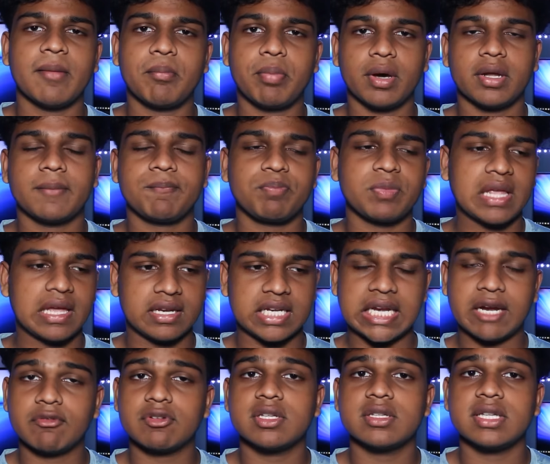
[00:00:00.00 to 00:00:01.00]
But
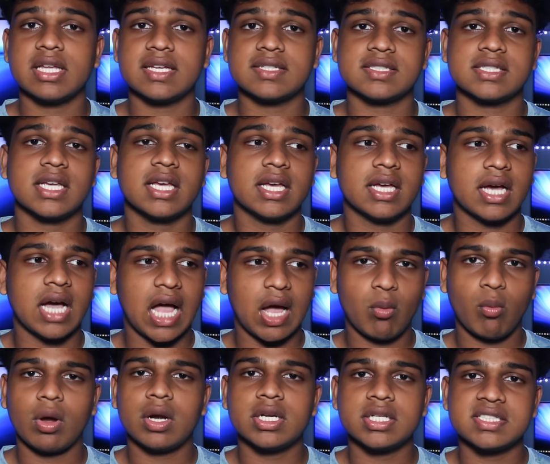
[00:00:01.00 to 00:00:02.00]
nevertheless, I
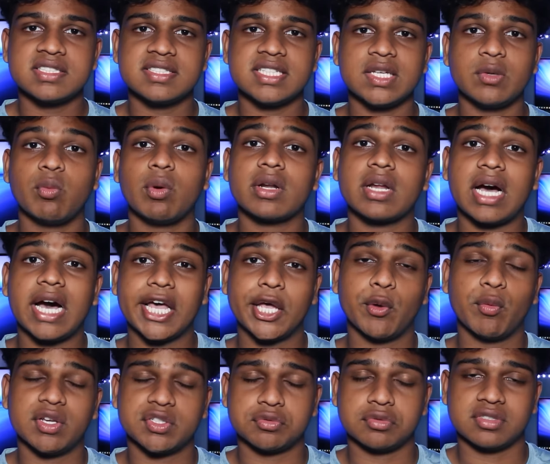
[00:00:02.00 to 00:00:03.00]
wanted to see what
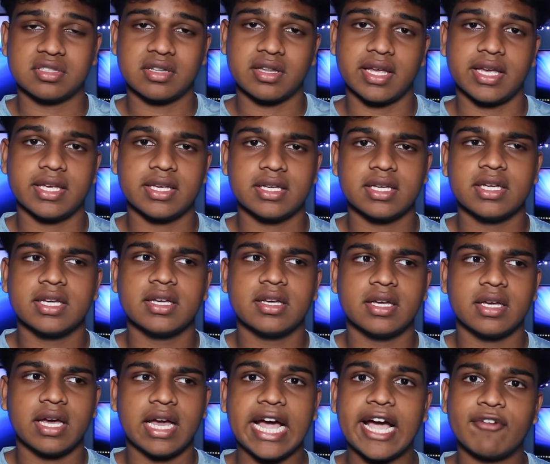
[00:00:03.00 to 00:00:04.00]
iOS was like
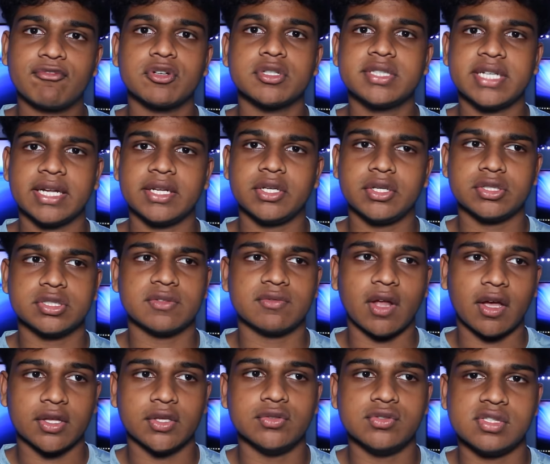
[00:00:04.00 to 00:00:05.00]
after 10 years of
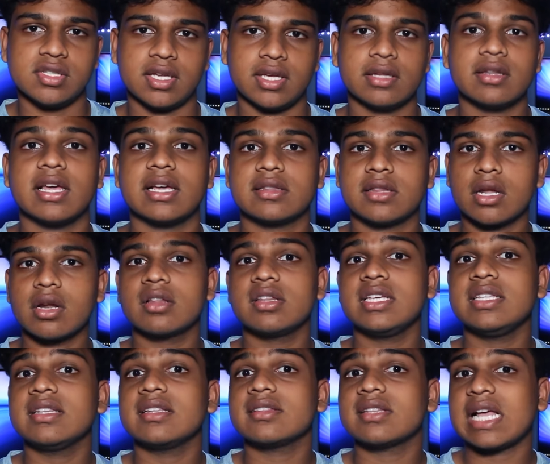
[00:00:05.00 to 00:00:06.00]
not using it. Like,
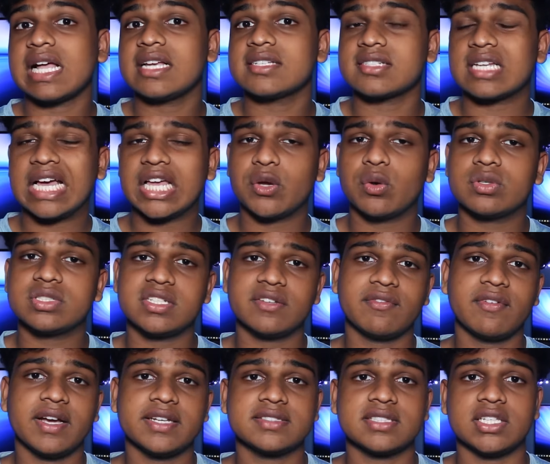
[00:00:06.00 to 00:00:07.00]
literally, the last iOS
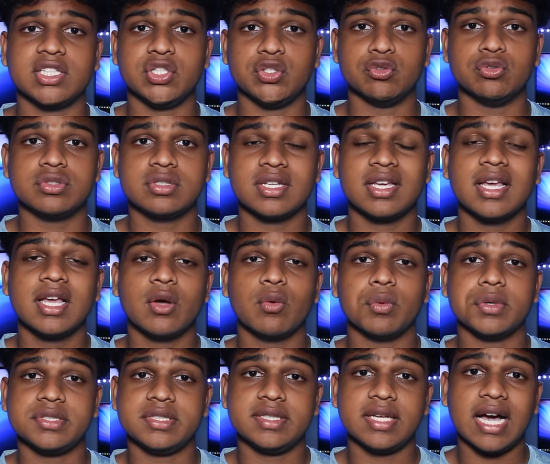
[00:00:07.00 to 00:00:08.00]
device I used
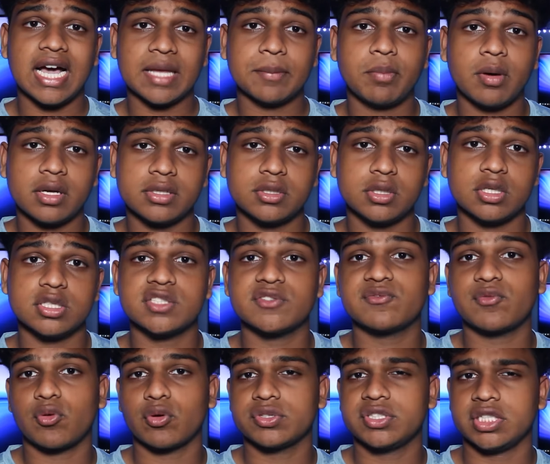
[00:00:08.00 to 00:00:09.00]
was the iPod
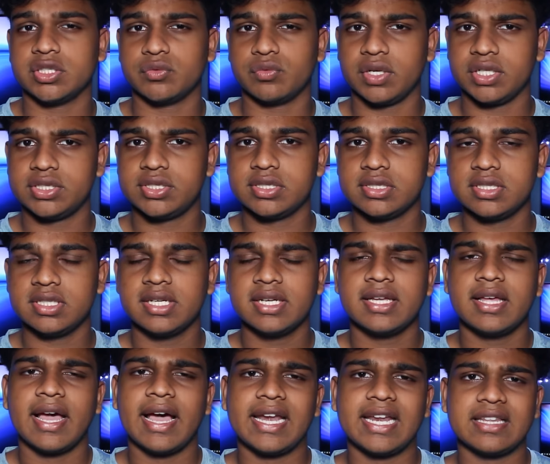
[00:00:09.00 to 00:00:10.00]
Touch 4th generation,
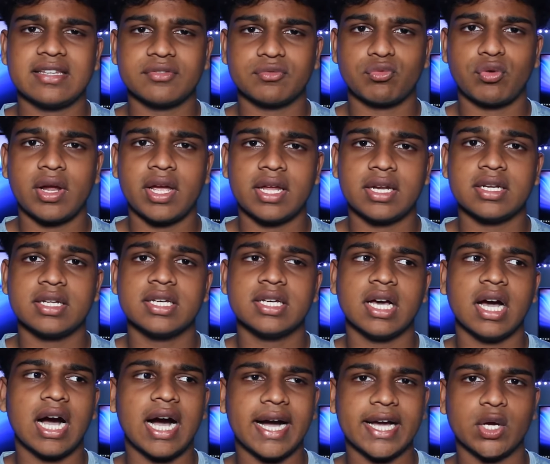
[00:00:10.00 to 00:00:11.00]
and it ran
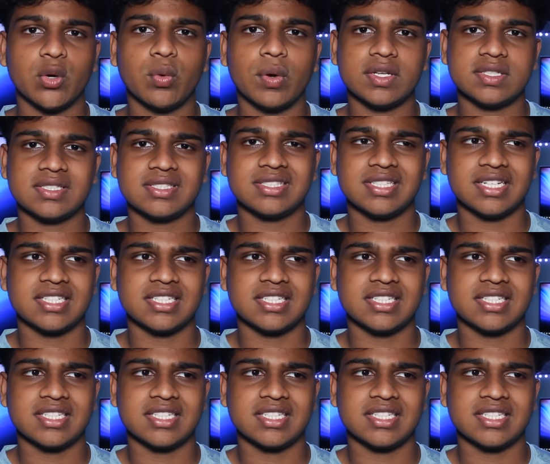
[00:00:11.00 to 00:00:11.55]
iOS